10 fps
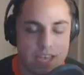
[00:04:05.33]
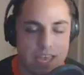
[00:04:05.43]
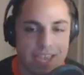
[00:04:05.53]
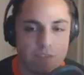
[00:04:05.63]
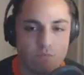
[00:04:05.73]

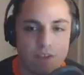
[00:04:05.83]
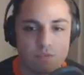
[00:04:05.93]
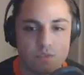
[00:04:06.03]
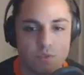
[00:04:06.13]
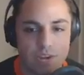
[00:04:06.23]
and Ronald
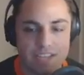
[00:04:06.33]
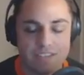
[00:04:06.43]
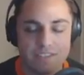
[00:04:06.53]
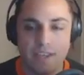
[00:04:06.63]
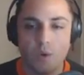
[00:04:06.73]

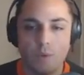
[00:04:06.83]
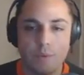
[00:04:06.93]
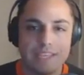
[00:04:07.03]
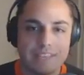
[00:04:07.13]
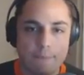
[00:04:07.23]
Torreyes. We
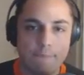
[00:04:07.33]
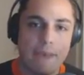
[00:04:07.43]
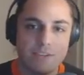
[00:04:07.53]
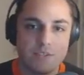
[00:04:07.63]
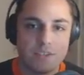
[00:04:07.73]
get that
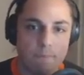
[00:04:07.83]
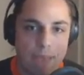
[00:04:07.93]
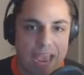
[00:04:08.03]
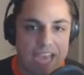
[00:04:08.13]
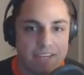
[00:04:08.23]
bench
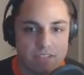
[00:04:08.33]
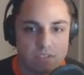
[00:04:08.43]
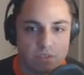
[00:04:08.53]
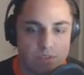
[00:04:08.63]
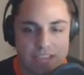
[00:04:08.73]
bat in
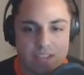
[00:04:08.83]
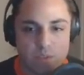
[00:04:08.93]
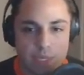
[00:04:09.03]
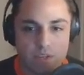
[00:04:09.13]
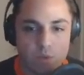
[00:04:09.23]
Torreyes.
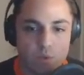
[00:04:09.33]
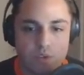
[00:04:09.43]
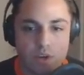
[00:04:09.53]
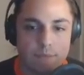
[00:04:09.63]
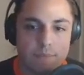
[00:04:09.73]
We get a new
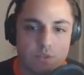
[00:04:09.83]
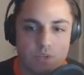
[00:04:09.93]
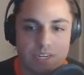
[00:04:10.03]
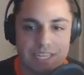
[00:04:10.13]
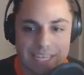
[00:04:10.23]
starting pitcher
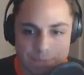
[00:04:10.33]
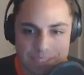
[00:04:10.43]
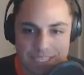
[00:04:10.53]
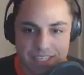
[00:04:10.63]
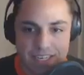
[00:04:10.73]
in
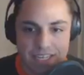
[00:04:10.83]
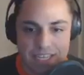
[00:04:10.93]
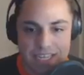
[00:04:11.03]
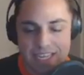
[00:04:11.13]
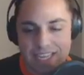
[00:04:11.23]
Gibson.
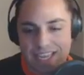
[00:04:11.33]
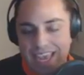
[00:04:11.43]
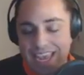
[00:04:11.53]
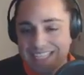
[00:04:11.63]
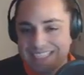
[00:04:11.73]

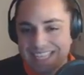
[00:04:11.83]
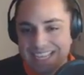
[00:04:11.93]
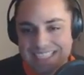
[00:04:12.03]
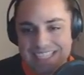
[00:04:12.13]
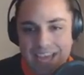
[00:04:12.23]
It's
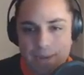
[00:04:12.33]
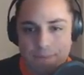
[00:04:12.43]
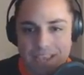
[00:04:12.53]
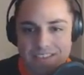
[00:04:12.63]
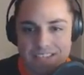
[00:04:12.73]
it's not
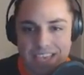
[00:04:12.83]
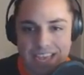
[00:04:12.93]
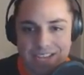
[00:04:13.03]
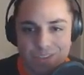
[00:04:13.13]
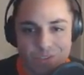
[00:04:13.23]
amazing. And
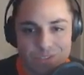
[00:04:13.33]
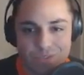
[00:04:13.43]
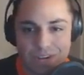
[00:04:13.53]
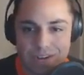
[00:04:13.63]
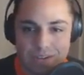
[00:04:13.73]
I looked
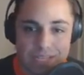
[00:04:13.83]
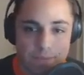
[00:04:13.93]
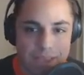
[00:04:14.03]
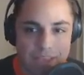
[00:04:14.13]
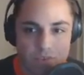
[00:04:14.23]
around I was like,
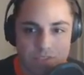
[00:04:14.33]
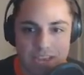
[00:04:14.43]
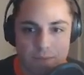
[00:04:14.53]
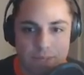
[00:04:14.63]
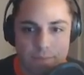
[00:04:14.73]
man, there's
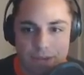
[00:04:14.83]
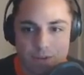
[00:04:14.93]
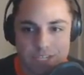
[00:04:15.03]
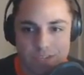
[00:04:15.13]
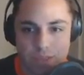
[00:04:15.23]
gotta be a better
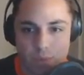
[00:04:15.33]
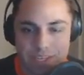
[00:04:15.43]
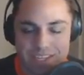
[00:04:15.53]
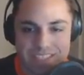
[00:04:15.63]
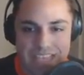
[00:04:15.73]
deal that we
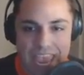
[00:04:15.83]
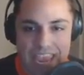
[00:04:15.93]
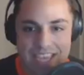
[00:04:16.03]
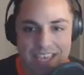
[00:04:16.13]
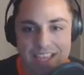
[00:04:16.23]
could
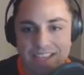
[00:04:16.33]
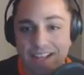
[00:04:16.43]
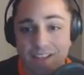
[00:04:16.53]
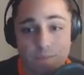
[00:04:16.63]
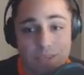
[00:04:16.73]
take.
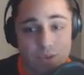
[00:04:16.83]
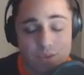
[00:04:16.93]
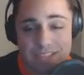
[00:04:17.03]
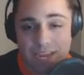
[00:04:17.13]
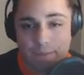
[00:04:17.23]
Collin McHugh
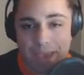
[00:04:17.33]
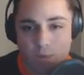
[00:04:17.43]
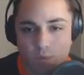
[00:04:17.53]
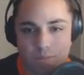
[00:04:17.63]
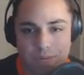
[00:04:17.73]
is not a bad
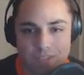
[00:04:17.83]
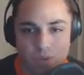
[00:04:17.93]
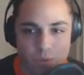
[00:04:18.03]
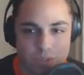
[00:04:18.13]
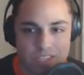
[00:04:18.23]
one, but I
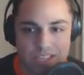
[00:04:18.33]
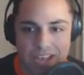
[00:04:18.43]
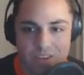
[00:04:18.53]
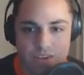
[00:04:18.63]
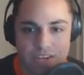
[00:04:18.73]
don't want the
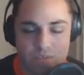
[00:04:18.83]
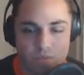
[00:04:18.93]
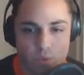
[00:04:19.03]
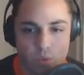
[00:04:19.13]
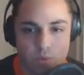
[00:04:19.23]
contract of
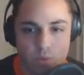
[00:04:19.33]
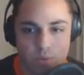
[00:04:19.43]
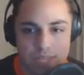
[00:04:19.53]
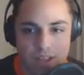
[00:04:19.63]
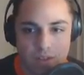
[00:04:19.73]
Yuli
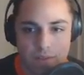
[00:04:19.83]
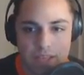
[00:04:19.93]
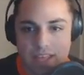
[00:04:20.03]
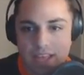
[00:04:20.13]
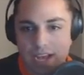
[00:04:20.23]
Gurriel.
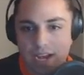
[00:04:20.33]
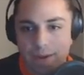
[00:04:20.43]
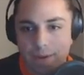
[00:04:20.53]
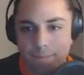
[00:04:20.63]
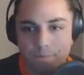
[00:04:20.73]

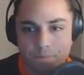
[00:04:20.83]
Um,